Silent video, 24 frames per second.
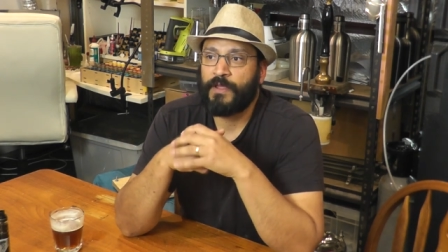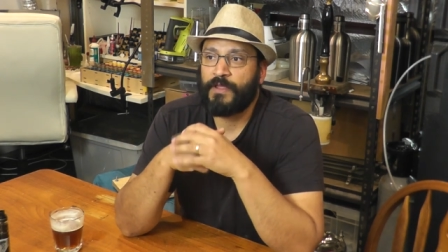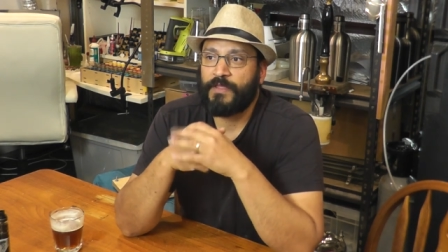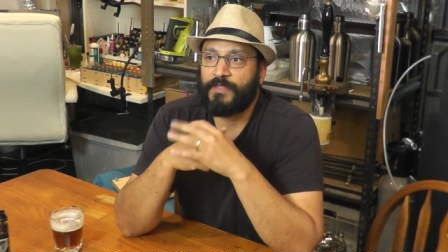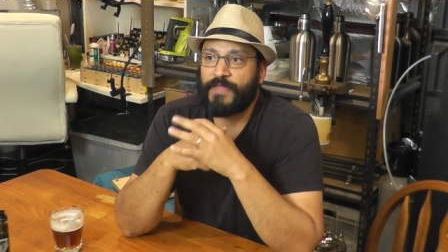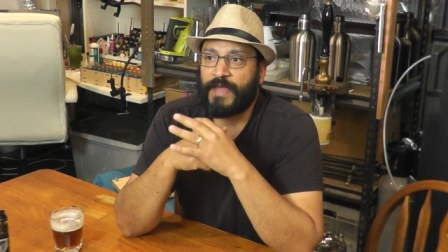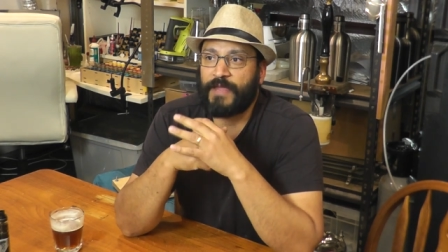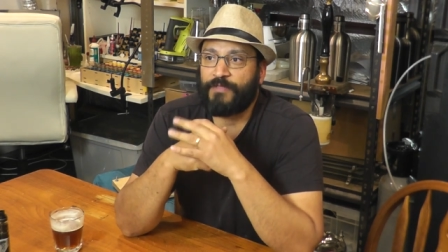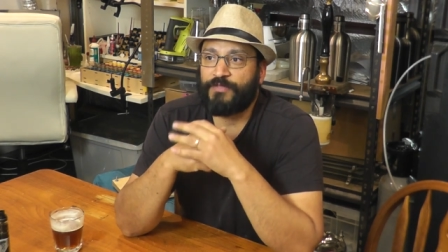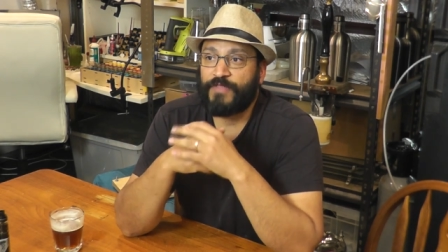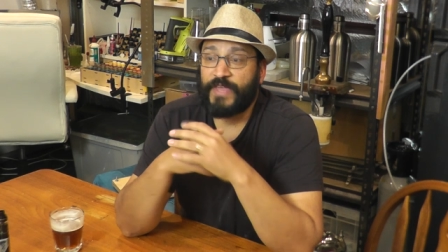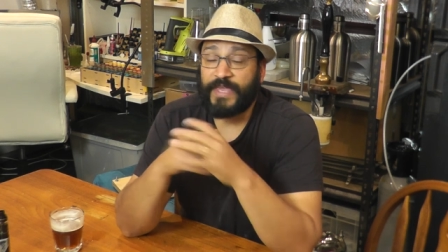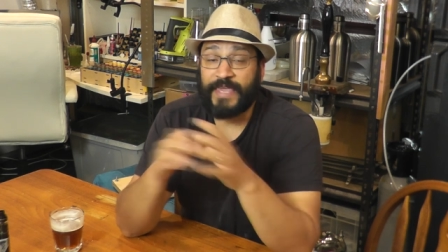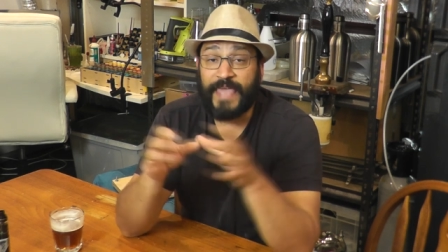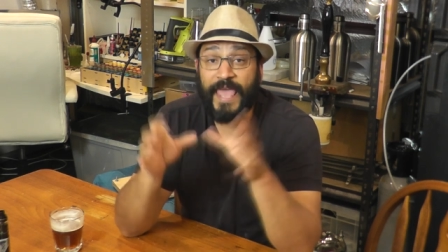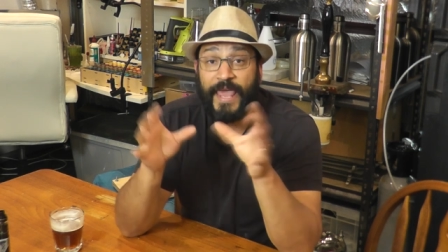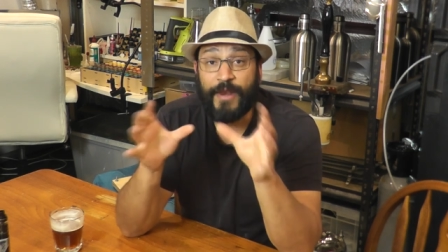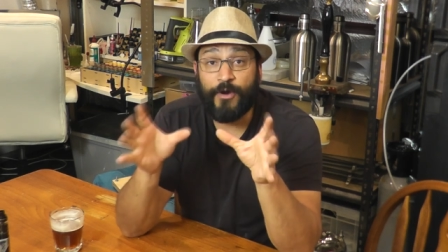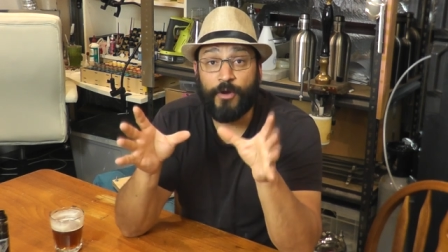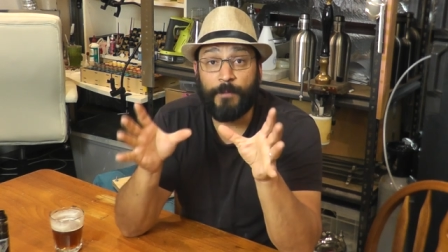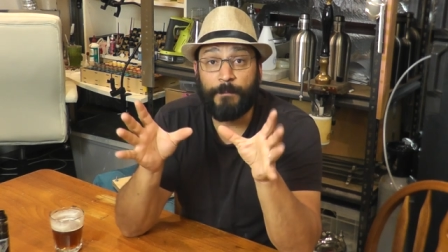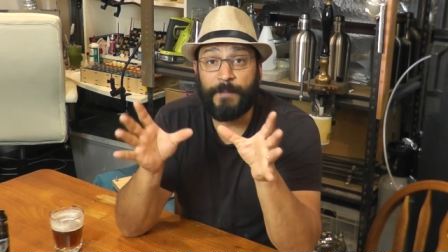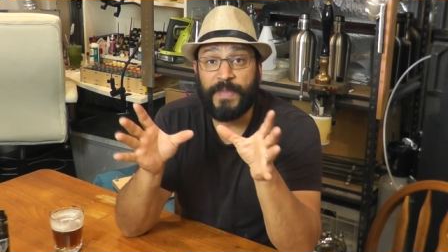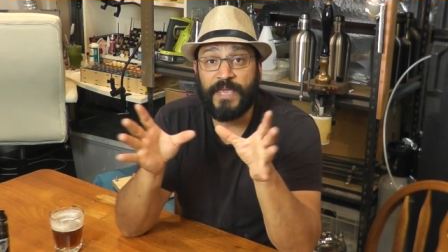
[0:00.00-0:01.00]
that there
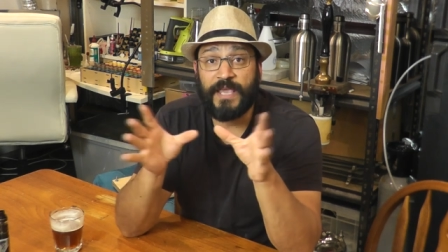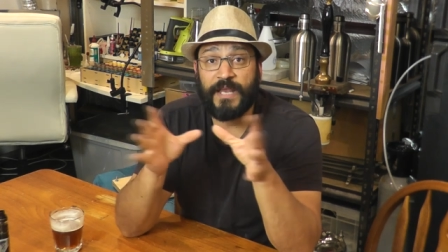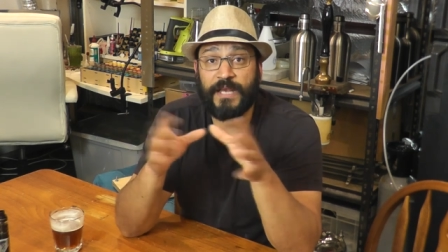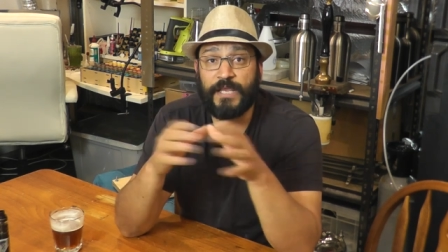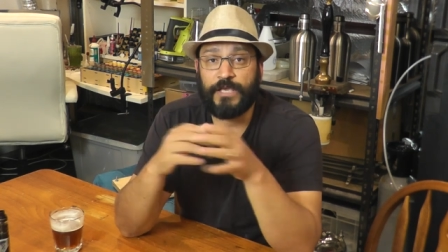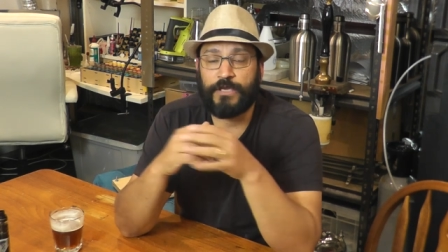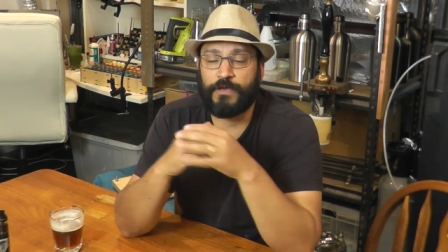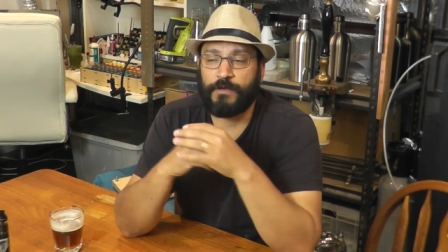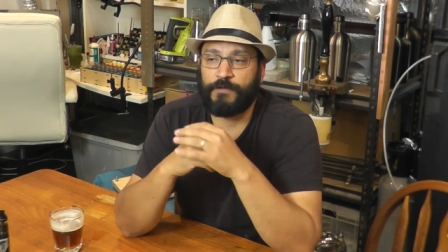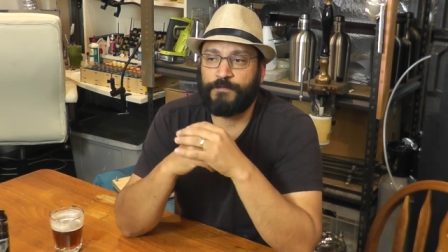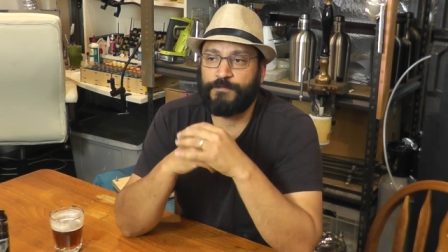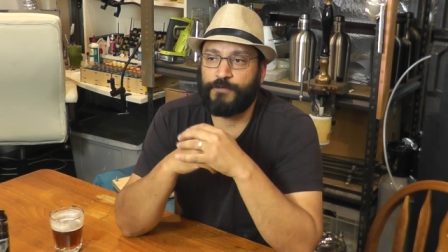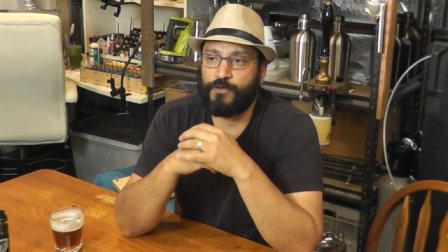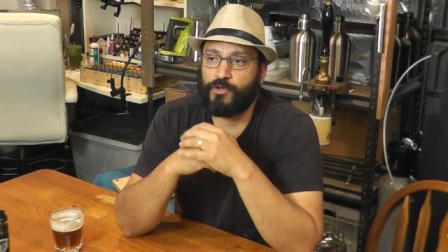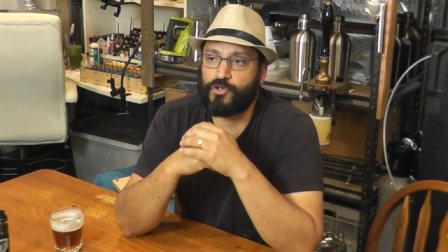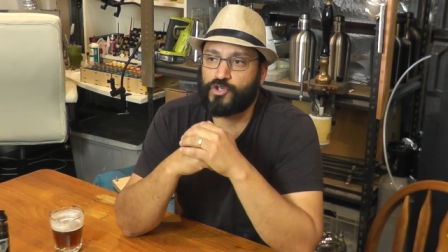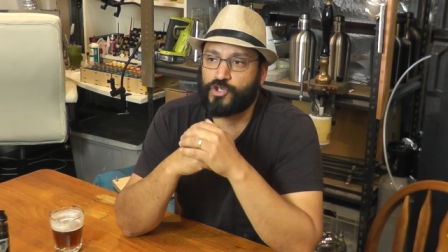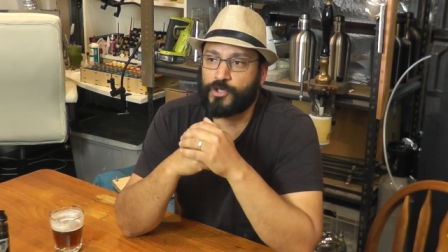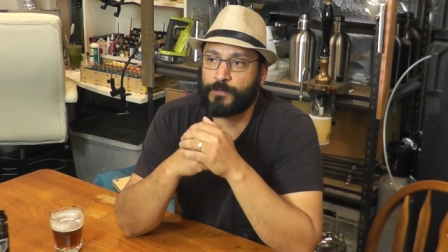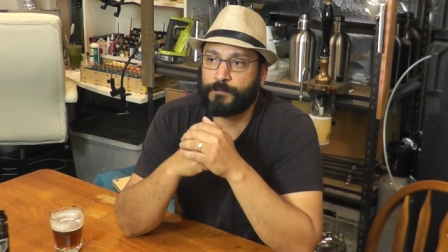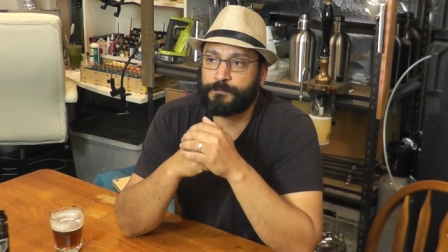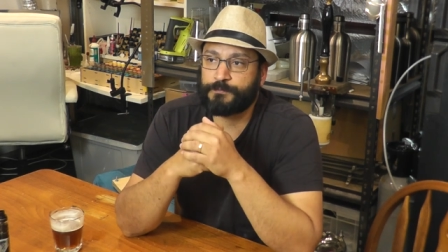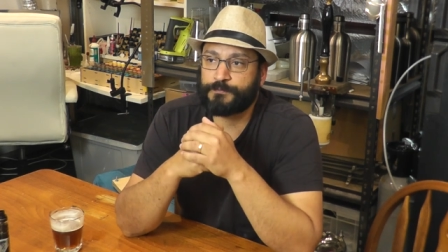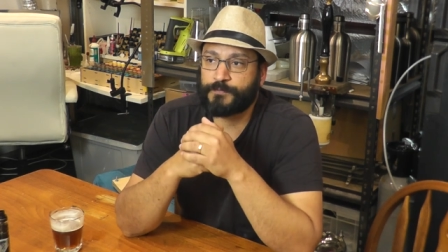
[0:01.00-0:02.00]
cannot be any
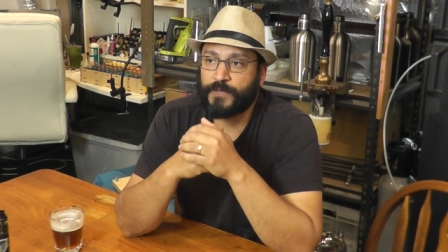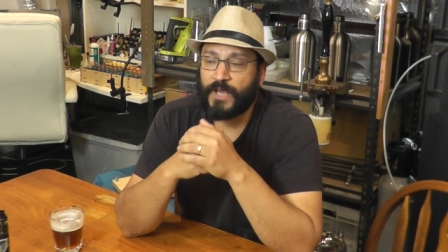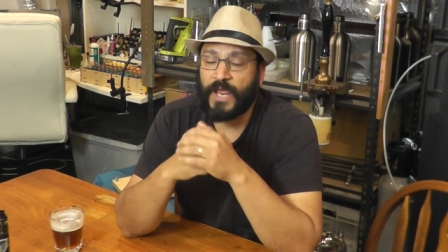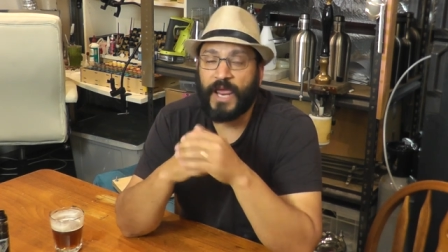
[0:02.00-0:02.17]
confusion.